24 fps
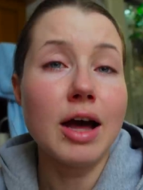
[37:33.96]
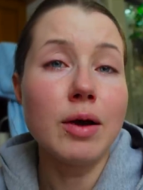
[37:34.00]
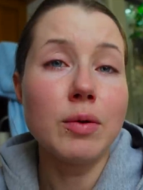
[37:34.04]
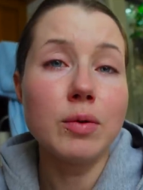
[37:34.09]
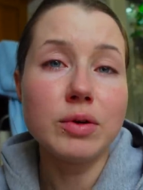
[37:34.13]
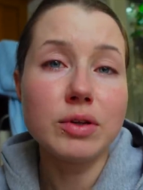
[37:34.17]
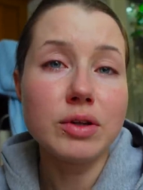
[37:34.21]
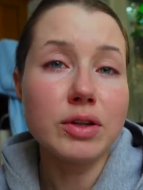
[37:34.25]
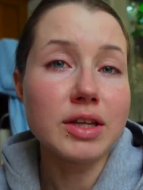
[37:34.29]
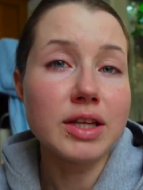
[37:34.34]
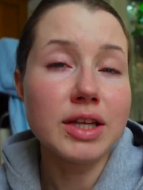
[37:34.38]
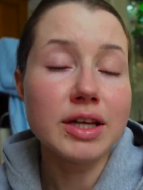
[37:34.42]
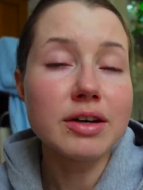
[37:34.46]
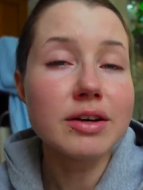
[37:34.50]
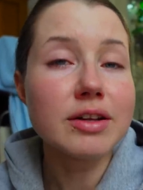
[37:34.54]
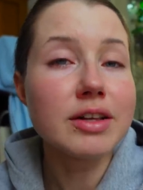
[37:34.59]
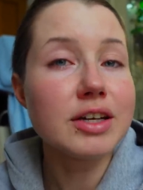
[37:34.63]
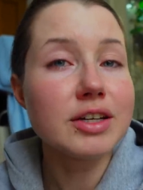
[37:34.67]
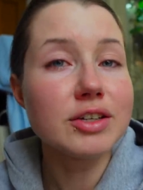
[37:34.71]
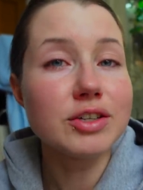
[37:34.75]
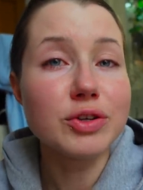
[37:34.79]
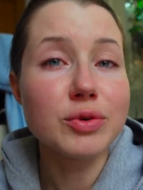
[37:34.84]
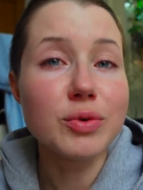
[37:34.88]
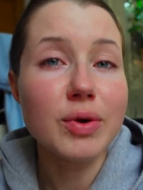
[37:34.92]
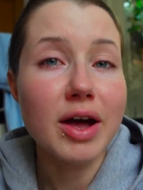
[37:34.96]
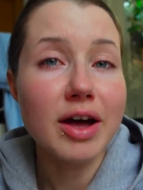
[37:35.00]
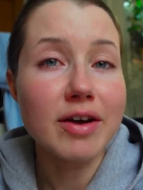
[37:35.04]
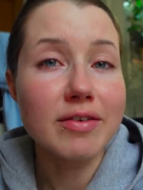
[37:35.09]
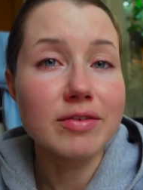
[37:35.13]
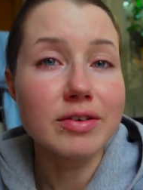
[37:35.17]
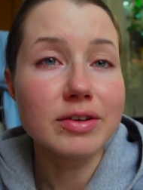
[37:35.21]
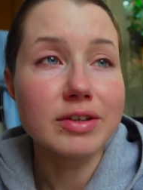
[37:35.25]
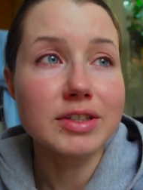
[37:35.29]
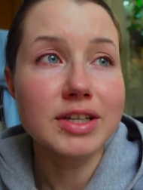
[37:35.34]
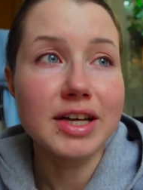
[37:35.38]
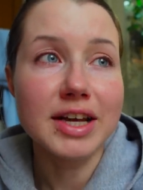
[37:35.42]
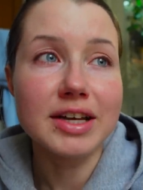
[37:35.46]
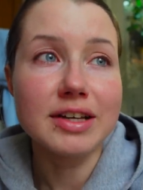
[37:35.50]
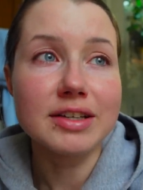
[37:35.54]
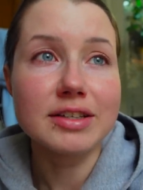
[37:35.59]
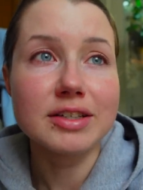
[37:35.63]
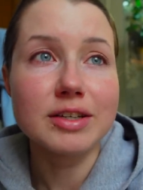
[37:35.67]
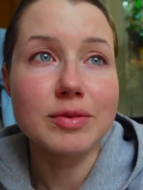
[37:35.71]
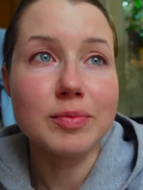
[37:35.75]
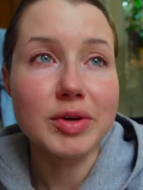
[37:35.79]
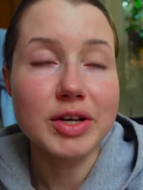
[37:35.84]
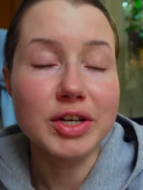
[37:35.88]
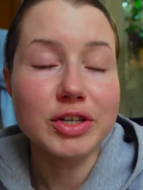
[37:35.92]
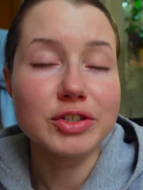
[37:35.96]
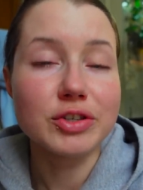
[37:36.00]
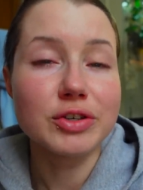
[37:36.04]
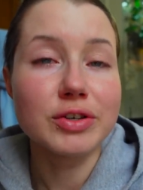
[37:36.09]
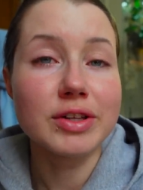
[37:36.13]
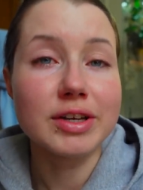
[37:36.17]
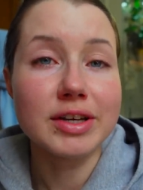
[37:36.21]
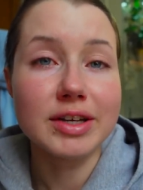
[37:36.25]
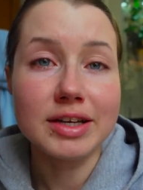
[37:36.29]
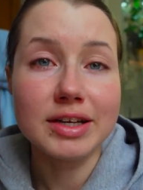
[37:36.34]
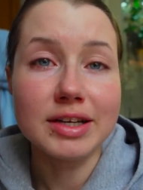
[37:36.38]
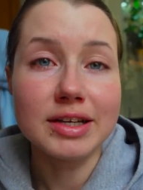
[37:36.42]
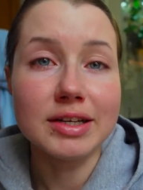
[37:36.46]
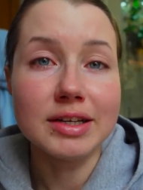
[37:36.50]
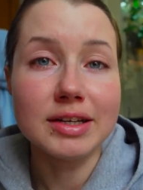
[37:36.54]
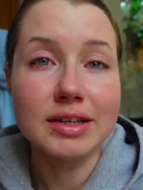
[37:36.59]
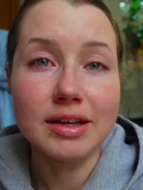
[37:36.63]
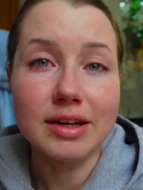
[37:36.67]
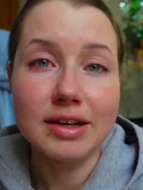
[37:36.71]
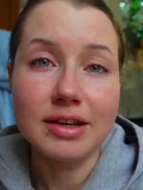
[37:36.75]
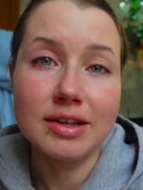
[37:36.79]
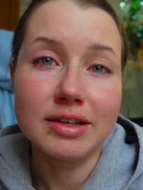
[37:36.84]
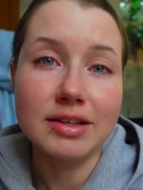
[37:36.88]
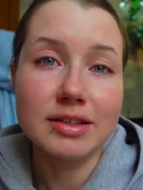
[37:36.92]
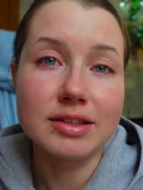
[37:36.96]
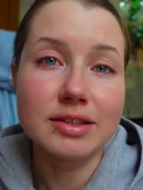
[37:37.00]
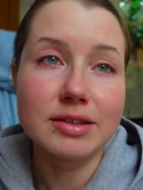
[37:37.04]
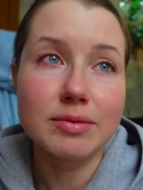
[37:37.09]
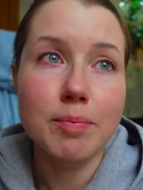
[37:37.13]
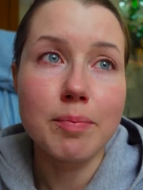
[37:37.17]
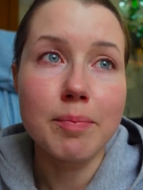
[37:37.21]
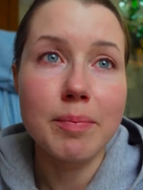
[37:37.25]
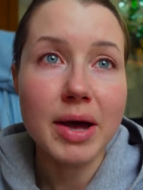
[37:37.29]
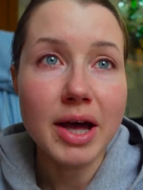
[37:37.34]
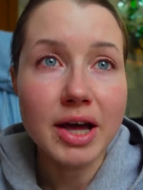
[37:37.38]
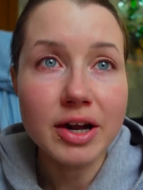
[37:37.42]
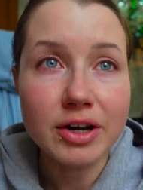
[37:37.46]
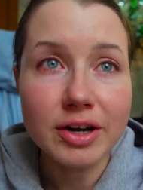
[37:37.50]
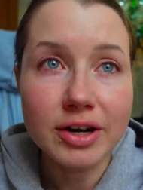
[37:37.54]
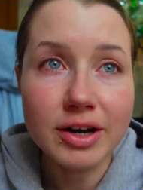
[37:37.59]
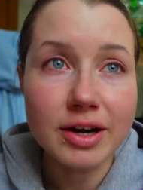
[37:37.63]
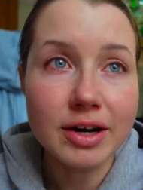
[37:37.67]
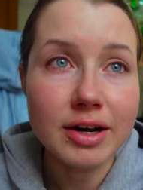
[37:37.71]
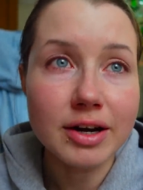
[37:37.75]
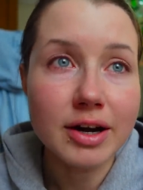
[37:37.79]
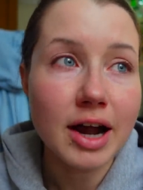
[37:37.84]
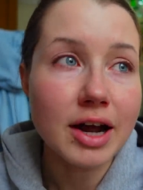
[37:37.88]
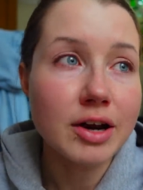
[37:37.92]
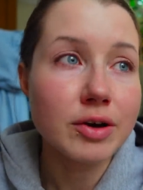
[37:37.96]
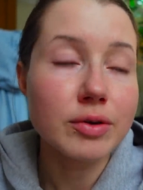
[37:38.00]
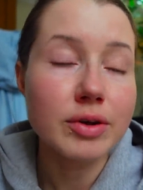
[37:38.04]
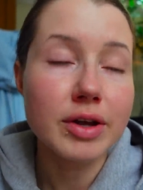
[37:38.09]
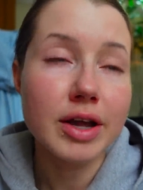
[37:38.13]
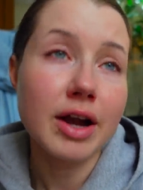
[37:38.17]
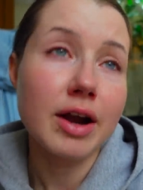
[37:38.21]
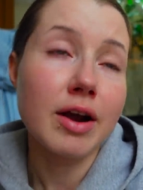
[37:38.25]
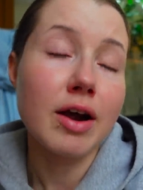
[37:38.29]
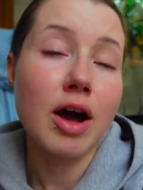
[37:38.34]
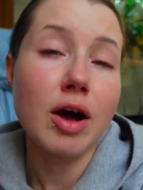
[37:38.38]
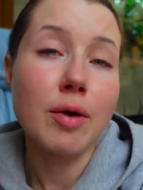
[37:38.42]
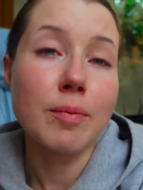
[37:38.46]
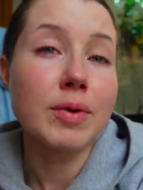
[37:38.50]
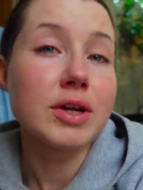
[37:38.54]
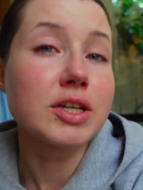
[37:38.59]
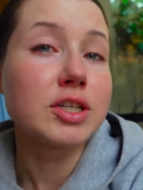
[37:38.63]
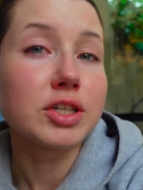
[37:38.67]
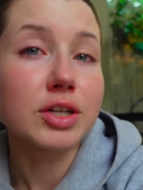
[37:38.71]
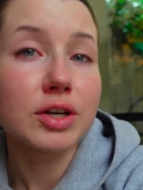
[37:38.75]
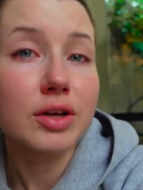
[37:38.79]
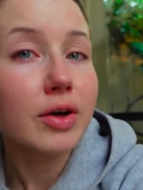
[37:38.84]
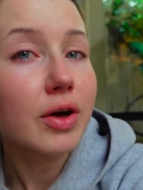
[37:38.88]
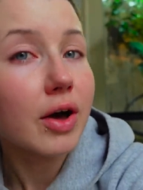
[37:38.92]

I will literally do whatever it takes to make sure that he is better. I don't care how much it